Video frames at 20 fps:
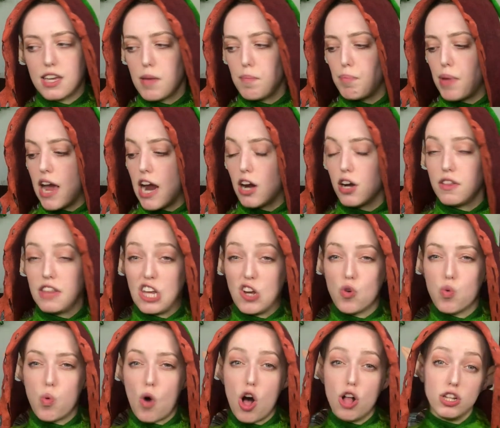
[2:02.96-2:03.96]
compare the
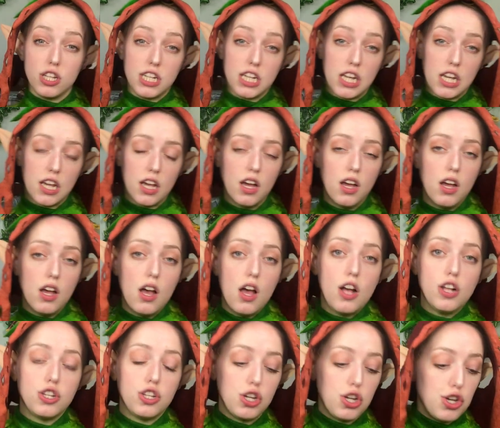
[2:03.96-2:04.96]
quality
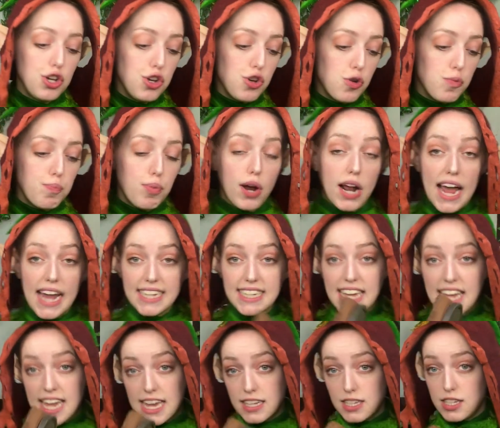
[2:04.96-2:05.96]
to you, but I
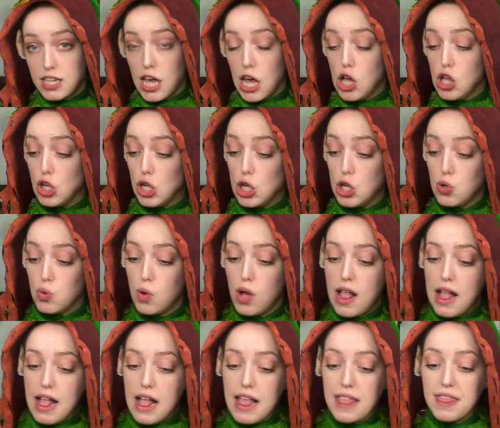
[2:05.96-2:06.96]
can tell you
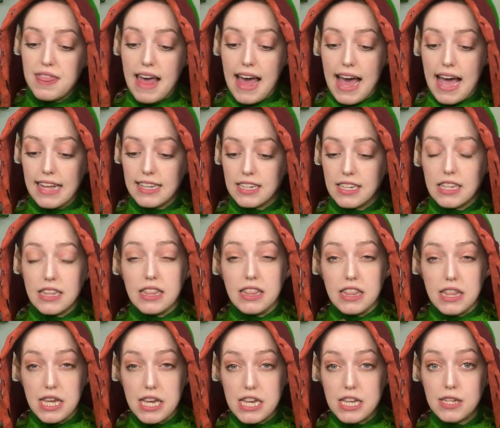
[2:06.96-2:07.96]
that
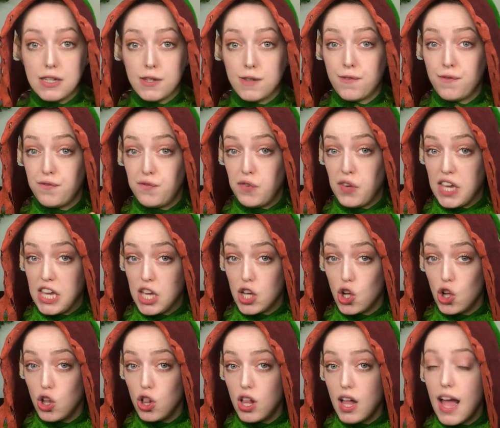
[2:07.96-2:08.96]
these
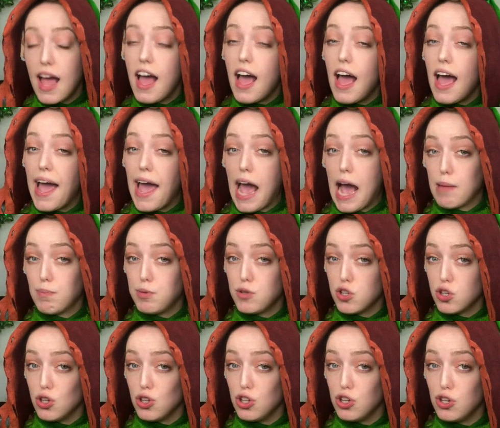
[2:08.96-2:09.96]
feel
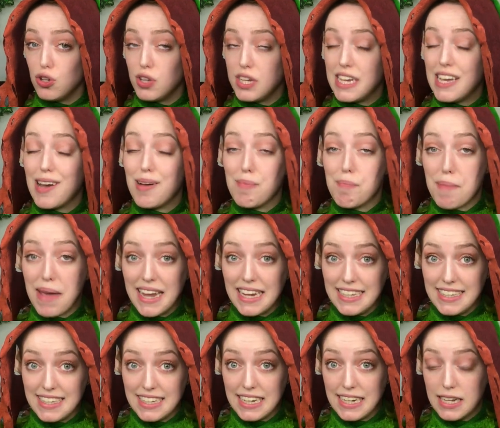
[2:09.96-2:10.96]
absolutely
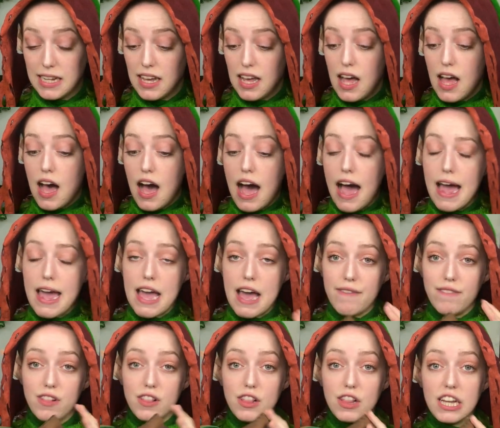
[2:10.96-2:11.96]
amazing. I
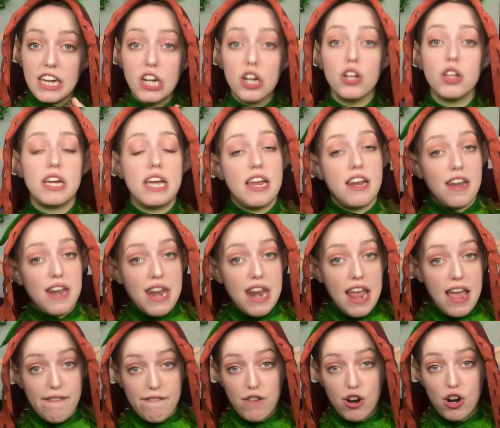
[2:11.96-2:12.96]
have literally
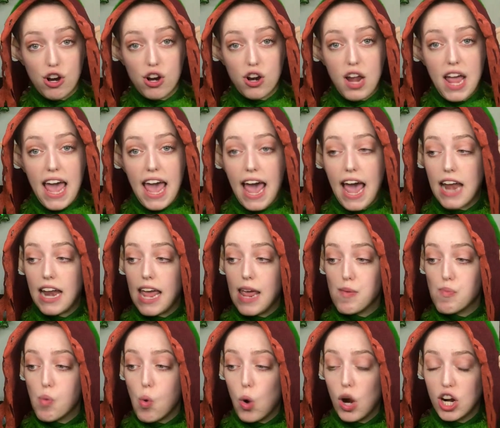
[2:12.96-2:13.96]
never had a
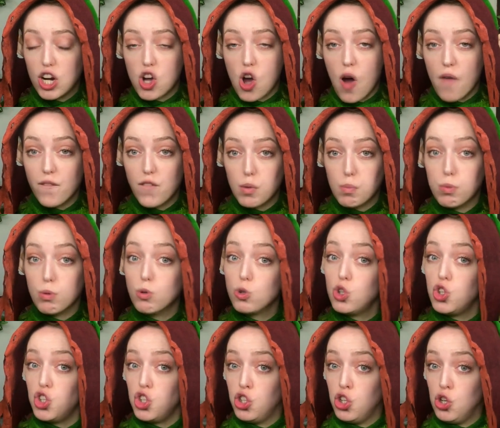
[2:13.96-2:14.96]
more comfortable
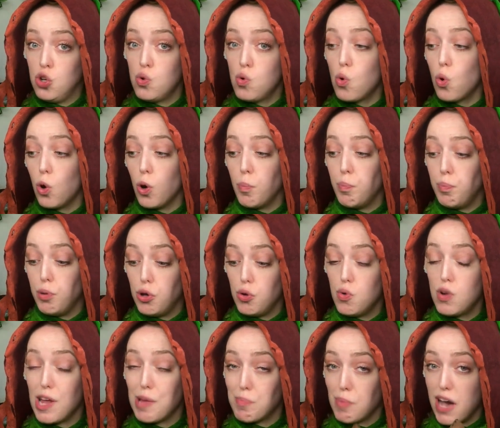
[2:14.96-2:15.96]
shoe or
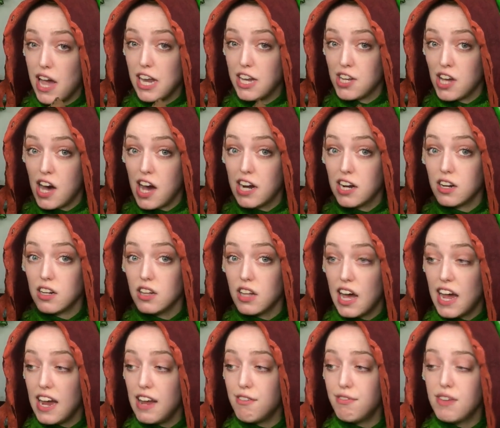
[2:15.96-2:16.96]
boot in my entire
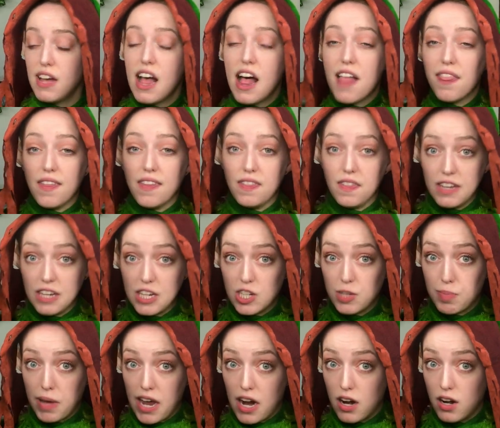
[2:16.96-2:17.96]
life than these
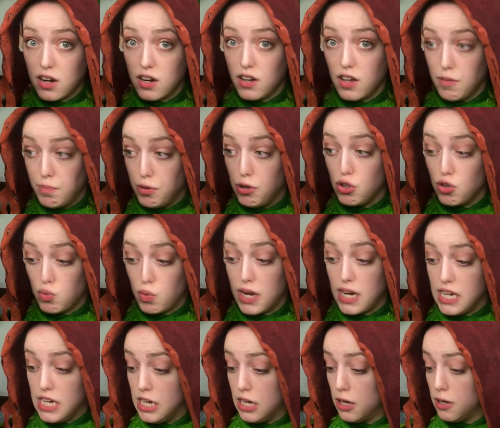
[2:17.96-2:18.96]
pair of boots right
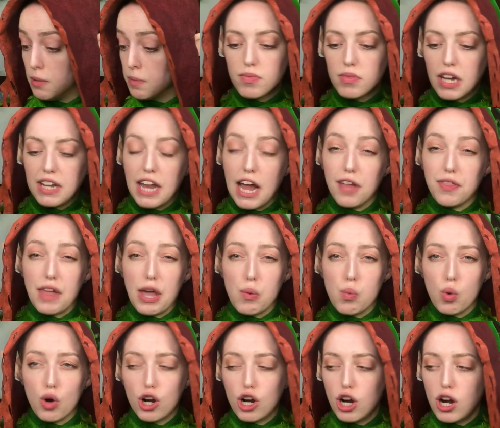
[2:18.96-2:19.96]
here. Now they
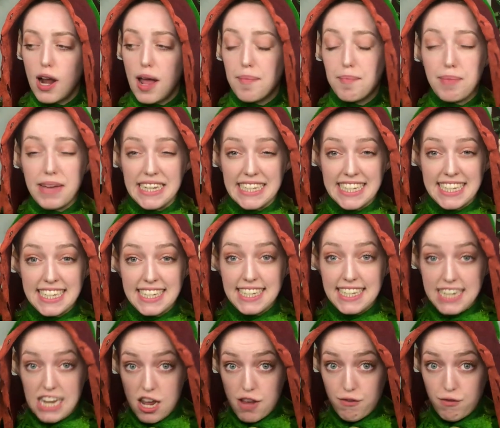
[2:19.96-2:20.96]
were a bit
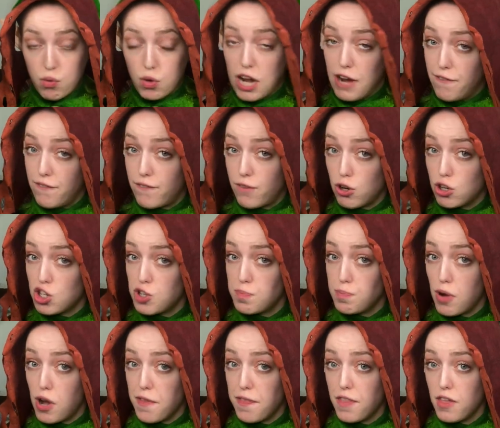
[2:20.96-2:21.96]
stiff when I first
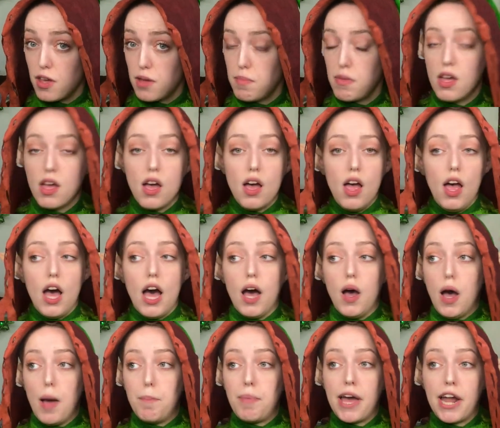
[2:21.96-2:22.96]
bought them.
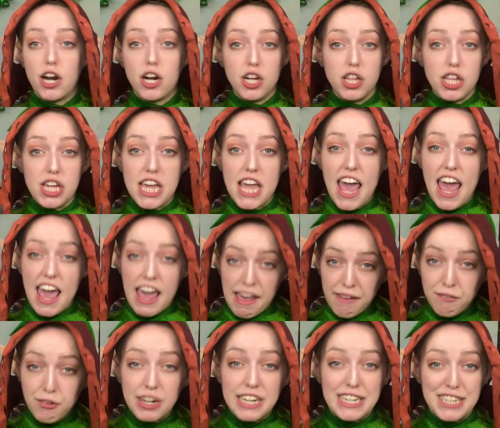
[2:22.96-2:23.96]
Apparently
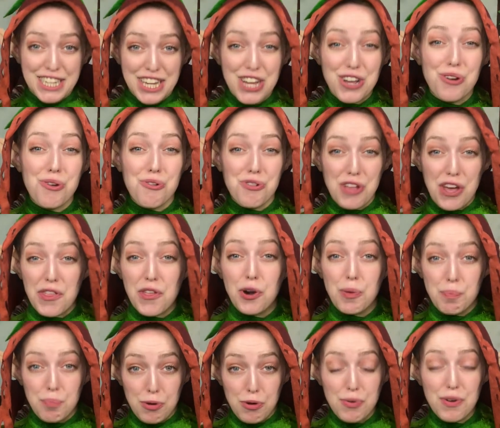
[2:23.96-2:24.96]
every single leather
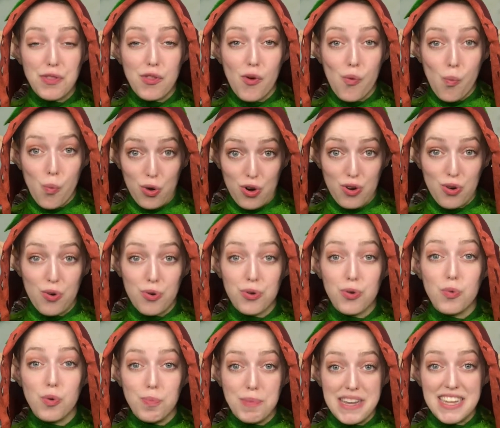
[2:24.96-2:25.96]
boot in the world
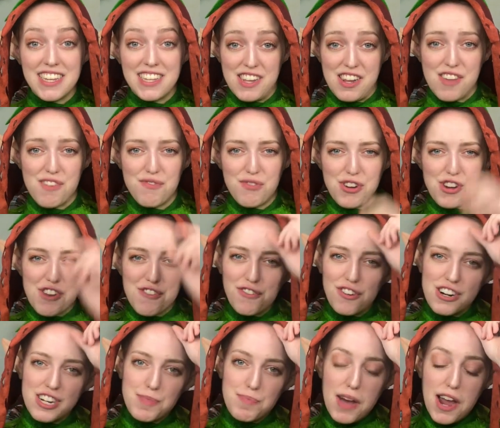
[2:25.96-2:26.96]
will be stiff when you
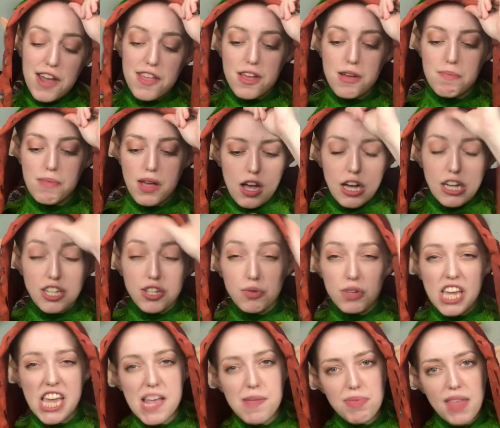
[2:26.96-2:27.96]
first buy them. So
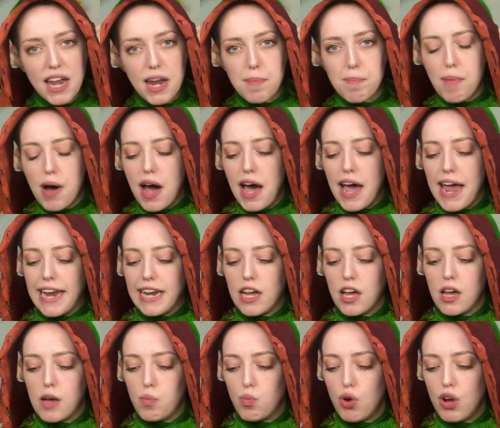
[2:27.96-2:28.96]
keep that in mind.
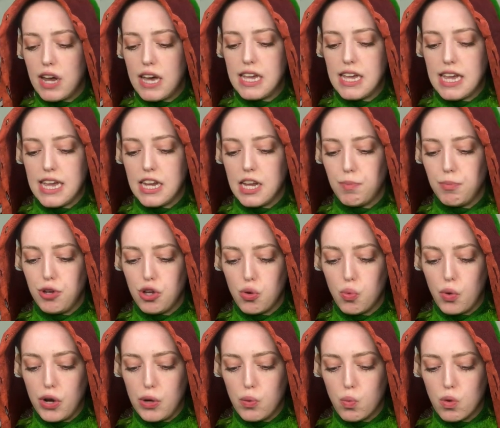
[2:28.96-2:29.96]
What I ended up
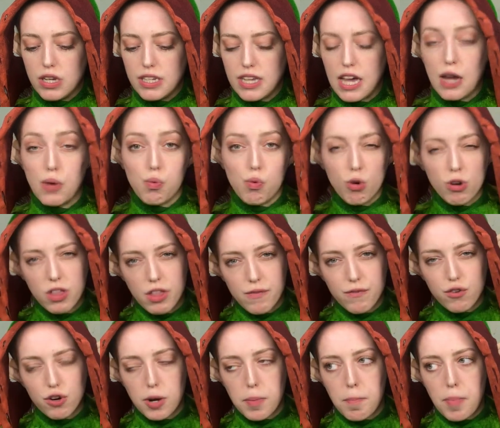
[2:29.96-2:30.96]
doing was I wore them
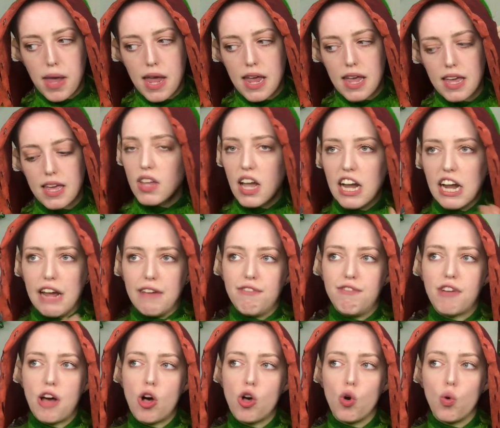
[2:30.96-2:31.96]
for a bit and I
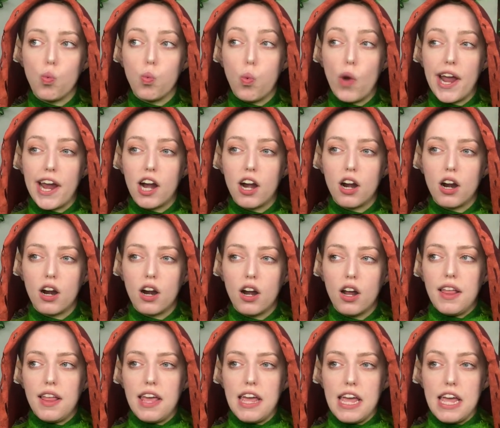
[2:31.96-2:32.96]
felt where
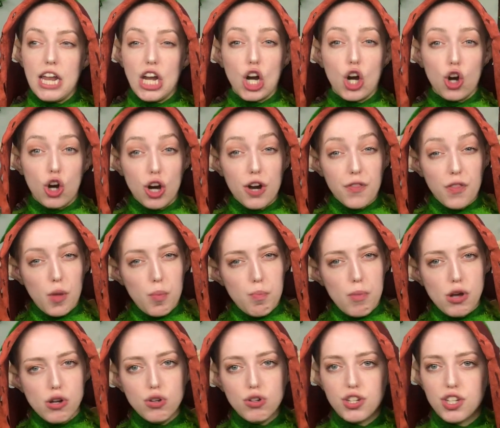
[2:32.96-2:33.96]
it hurt the
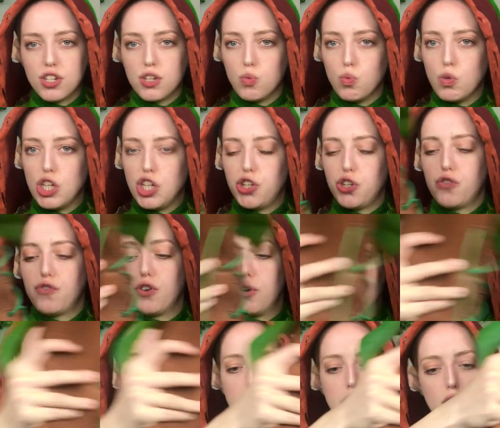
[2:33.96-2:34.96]
most, which for
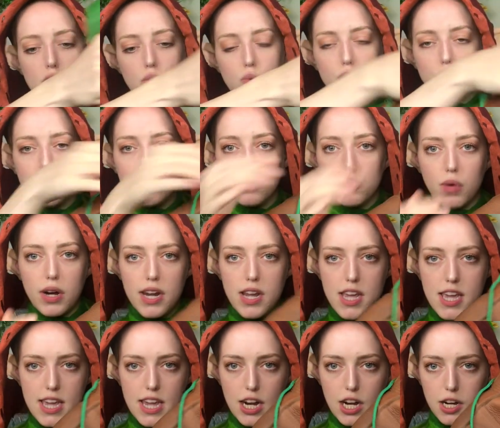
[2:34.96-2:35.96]
me was right
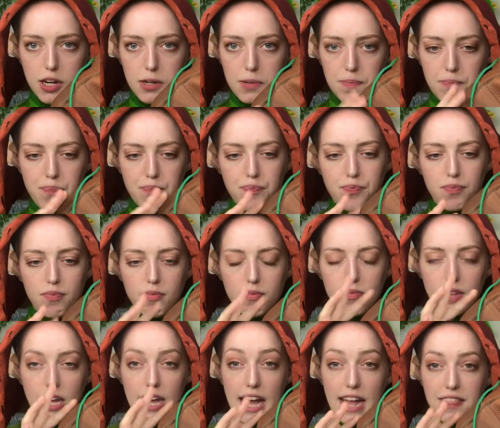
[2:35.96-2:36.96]
here
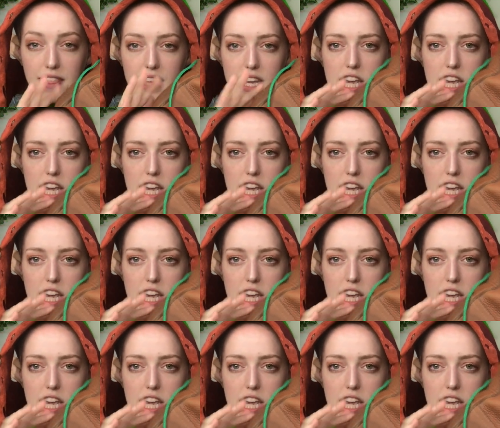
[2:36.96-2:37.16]
at the